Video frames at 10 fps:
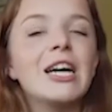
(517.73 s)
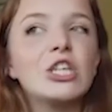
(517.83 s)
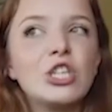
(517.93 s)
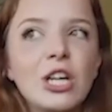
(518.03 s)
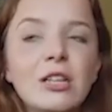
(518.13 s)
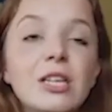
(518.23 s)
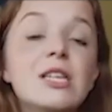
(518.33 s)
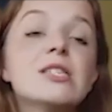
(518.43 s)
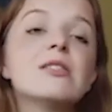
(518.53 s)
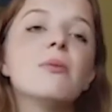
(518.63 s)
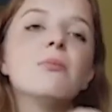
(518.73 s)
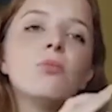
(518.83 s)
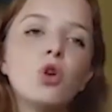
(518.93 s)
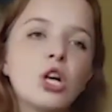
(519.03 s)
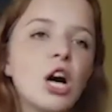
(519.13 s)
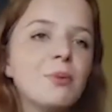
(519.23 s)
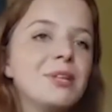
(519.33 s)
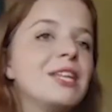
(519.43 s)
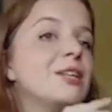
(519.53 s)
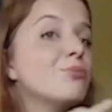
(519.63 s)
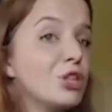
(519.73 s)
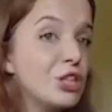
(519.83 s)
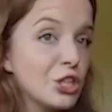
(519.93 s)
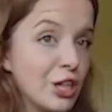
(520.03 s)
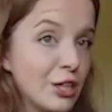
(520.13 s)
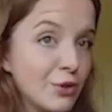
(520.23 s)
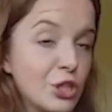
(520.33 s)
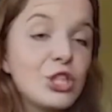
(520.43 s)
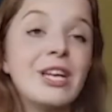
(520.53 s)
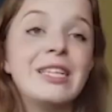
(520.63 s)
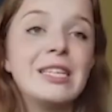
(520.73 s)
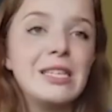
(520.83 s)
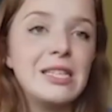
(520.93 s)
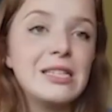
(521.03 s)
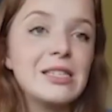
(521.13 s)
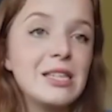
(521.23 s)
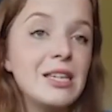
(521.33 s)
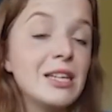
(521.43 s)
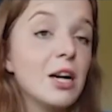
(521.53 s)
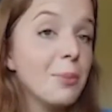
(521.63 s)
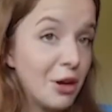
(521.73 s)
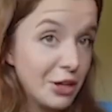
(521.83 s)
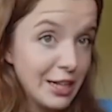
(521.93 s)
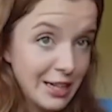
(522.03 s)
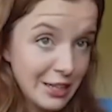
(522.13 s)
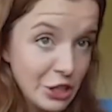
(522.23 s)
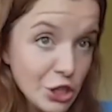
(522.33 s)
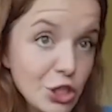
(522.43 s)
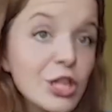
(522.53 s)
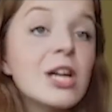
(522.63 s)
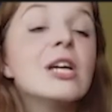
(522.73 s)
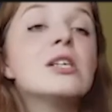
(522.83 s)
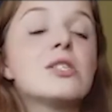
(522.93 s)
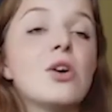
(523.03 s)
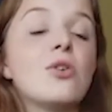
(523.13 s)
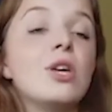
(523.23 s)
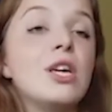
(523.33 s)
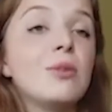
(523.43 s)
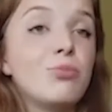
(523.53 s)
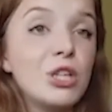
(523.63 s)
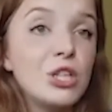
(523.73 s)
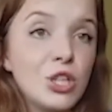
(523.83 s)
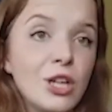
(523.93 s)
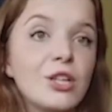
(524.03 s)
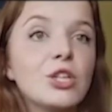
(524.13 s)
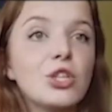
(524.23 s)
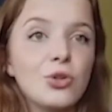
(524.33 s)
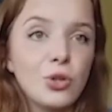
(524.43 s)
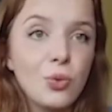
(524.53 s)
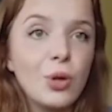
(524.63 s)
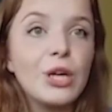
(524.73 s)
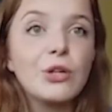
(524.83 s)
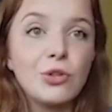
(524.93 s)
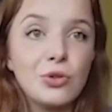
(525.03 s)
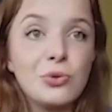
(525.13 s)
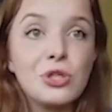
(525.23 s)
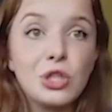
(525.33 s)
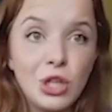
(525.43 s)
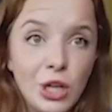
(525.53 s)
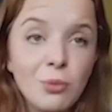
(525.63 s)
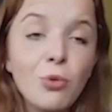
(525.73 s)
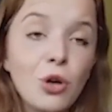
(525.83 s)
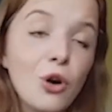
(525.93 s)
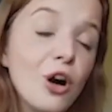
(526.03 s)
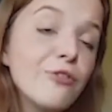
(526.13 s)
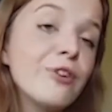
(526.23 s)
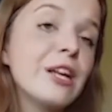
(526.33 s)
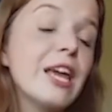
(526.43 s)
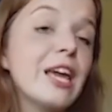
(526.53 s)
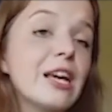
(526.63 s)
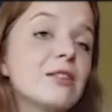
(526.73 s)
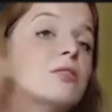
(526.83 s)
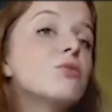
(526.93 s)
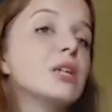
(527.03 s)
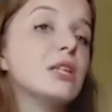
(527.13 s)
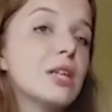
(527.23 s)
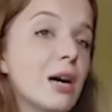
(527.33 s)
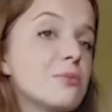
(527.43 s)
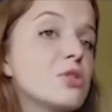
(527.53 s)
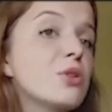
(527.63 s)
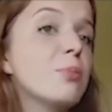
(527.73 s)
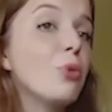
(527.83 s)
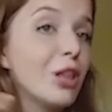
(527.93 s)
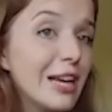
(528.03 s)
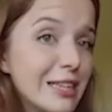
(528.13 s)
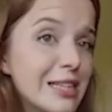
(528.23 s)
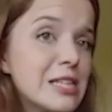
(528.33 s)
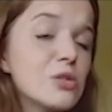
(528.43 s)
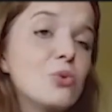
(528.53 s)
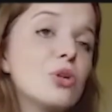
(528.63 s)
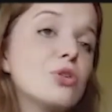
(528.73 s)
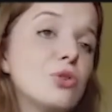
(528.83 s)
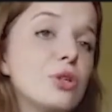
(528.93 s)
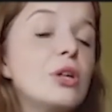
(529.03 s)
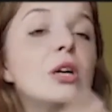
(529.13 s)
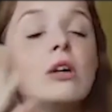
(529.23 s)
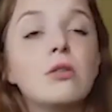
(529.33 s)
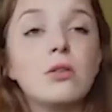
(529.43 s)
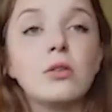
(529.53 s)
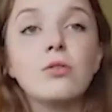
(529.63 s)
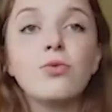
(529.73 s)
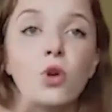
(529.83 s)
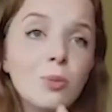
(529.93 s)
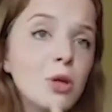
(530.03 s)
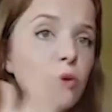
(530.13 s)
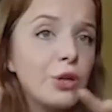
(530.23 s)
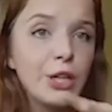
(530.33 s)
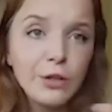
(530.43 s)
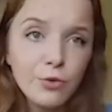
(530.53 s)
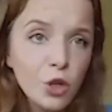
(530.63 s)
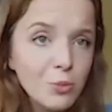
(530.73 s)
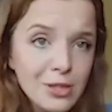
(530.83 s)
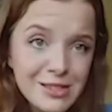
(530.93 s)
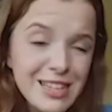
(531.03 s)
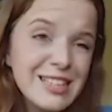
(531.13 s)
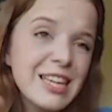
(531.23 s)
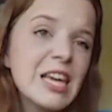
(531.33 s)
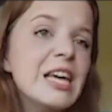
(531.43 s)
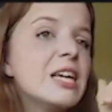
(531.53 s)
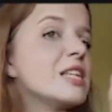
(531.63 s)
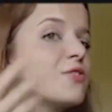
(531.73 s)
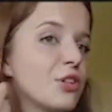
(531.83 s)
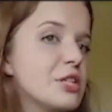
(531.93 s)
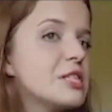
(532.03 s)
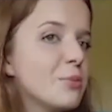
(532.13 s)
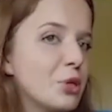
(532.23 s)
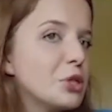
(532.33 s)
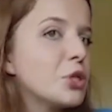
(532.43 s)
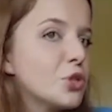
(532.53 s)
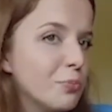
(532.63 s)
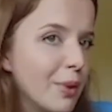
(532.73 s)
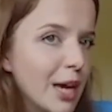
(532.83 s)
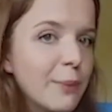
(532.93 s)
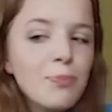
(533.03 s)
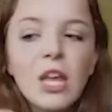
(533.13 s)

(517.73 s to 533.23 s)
Shall is more common in British language than it is in American English. So in British English, you're going to use shall more often. And when it comes to the politeness or to the formal or informal setting, it's very similar to may.